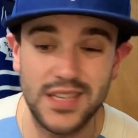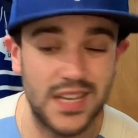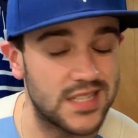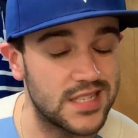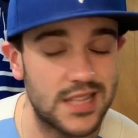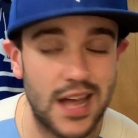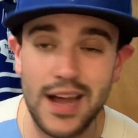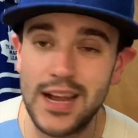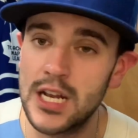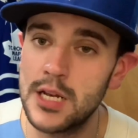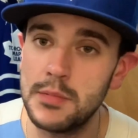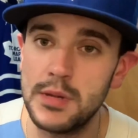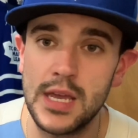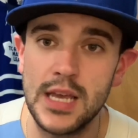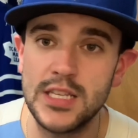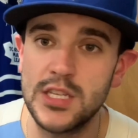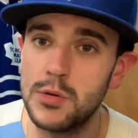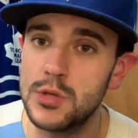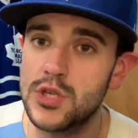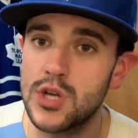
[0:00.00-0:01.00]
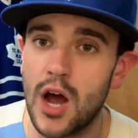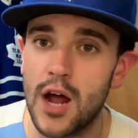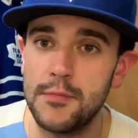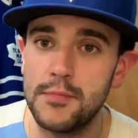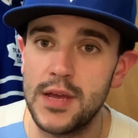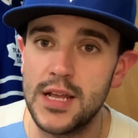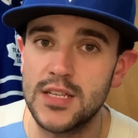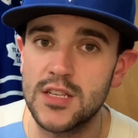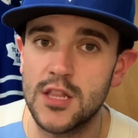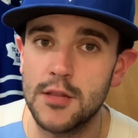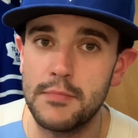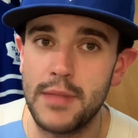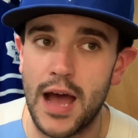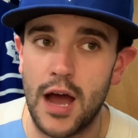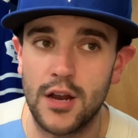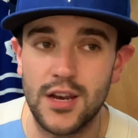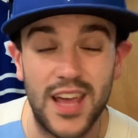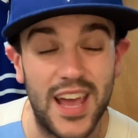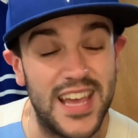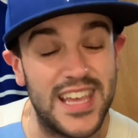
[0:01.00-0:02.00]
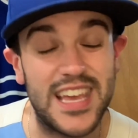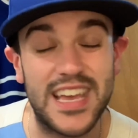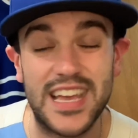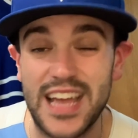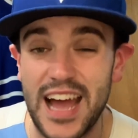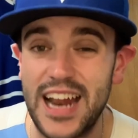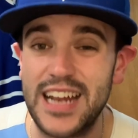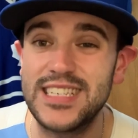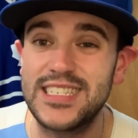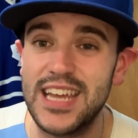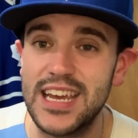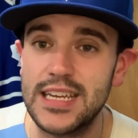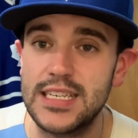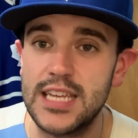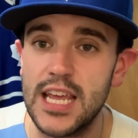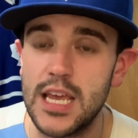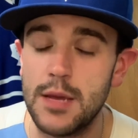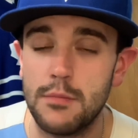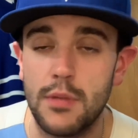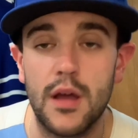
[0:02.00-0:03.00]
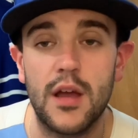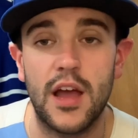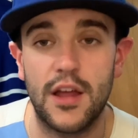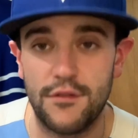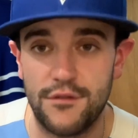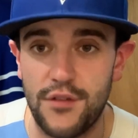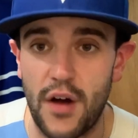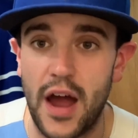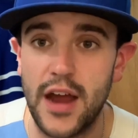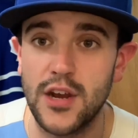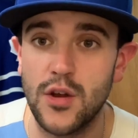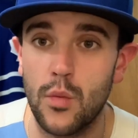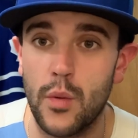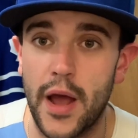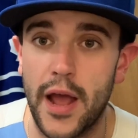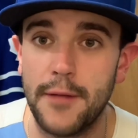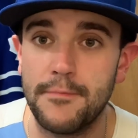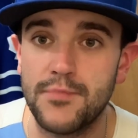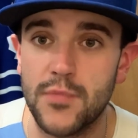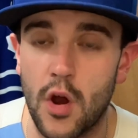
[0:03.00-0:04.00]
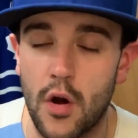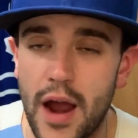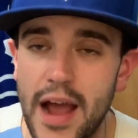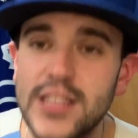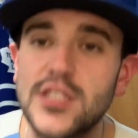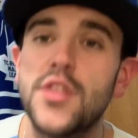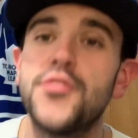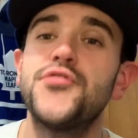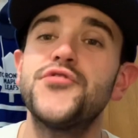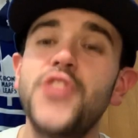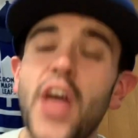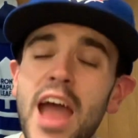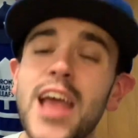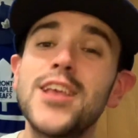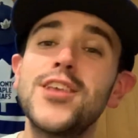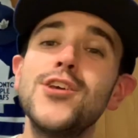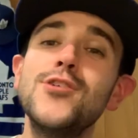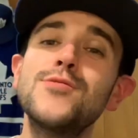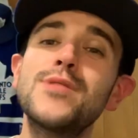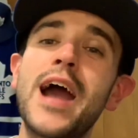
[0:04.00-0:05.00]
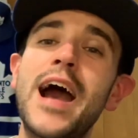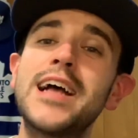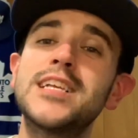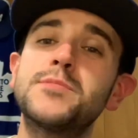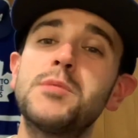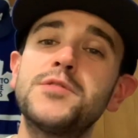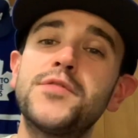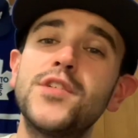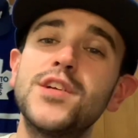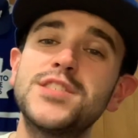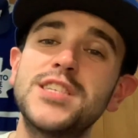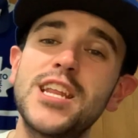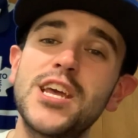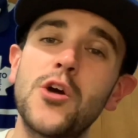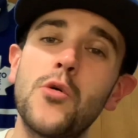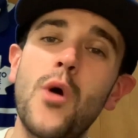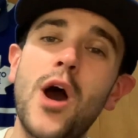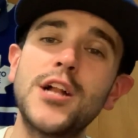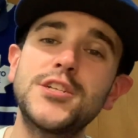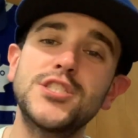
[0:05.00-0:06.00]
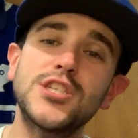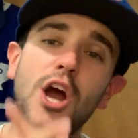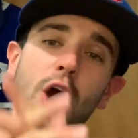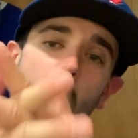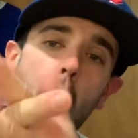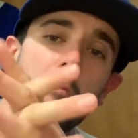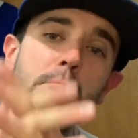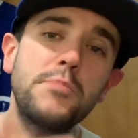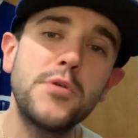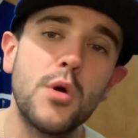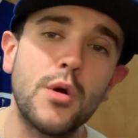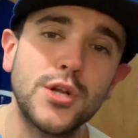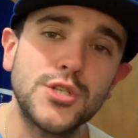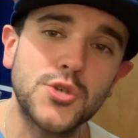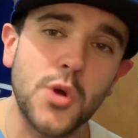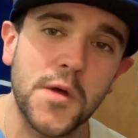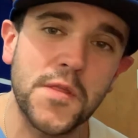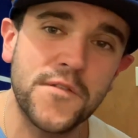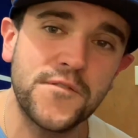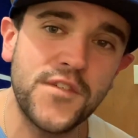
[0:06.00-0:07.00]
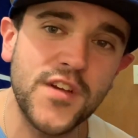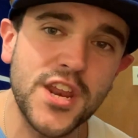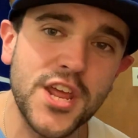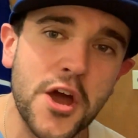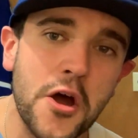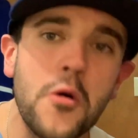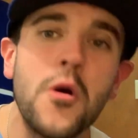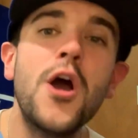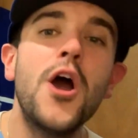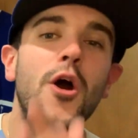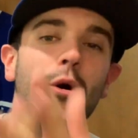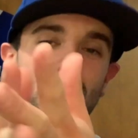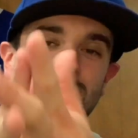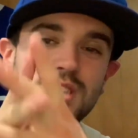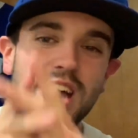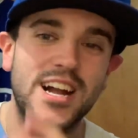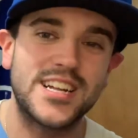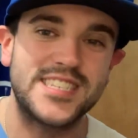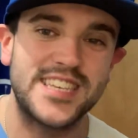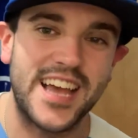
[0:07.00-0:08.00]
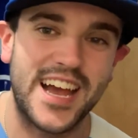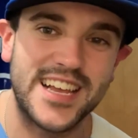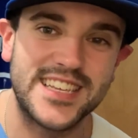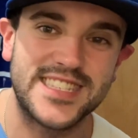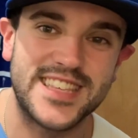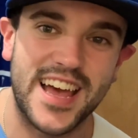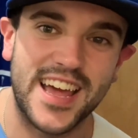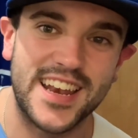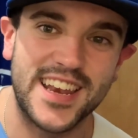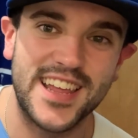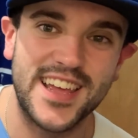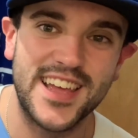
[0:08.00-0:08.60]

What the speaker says: It's not going to be easy with John Means on the mound. You got to dig deep and find a way. All right, so thank you guys so much for listening and watching. I hope you enjoyed the video. We'll talk to you guys then.